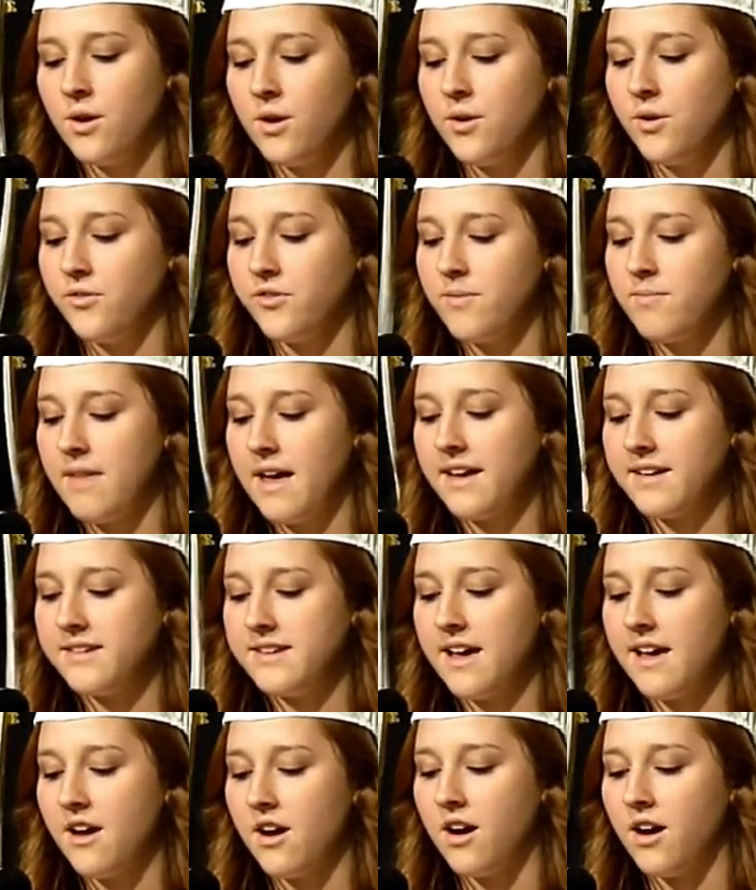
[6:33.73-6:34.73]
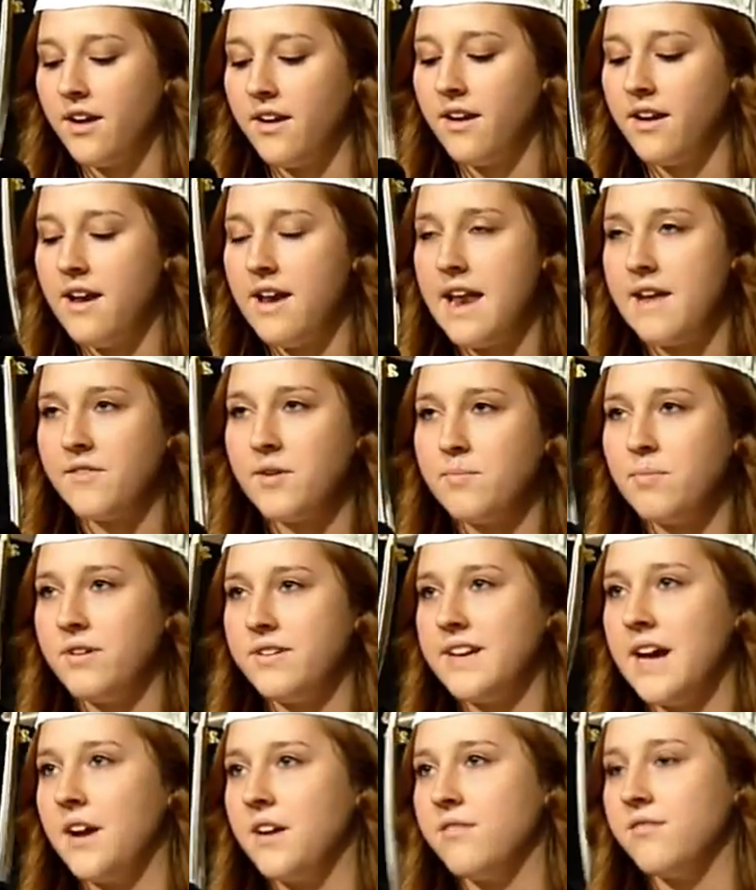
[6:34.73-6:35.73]
who from that day on never
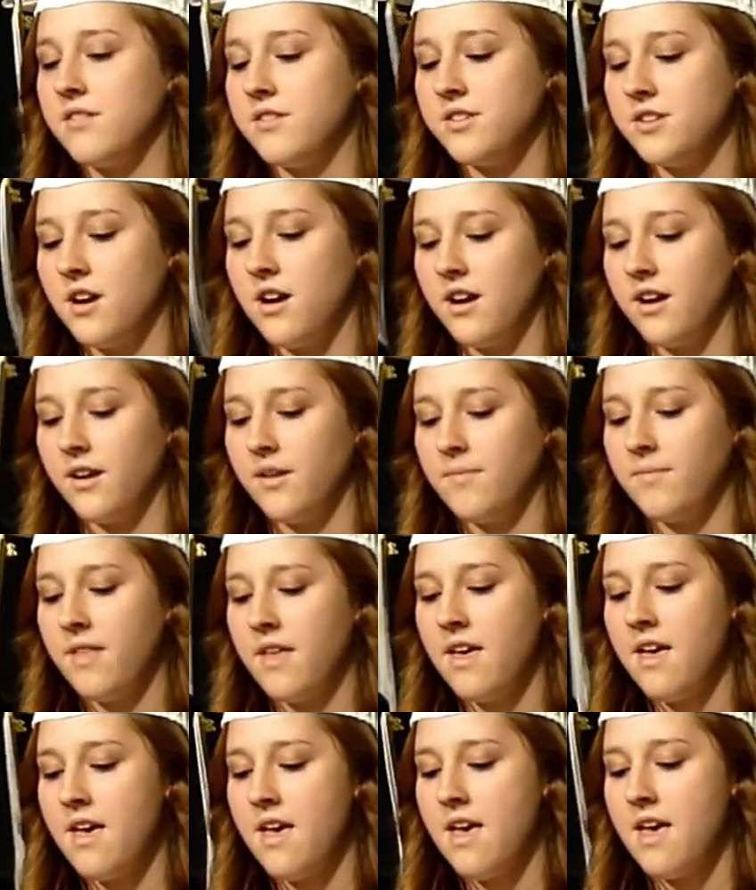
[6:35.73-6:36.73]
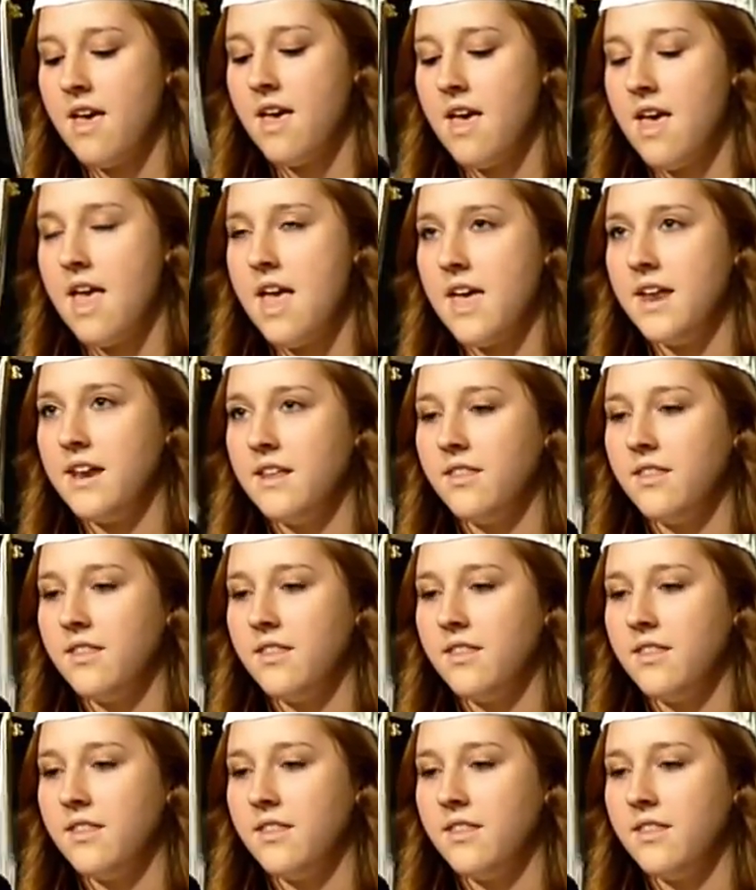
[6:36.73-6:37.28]
put down his guitar, and